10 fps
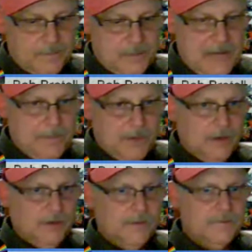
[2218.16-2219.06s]

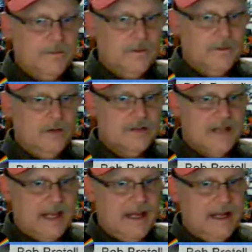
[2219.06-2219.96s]
people
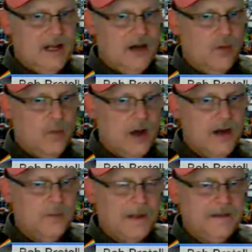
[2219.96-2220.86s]
say, you know, what are
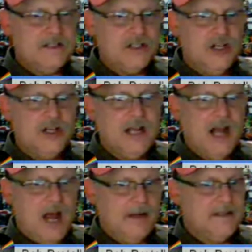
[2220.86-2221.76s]
about these good
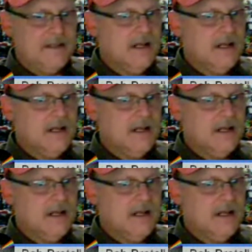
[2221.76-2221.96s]
comics?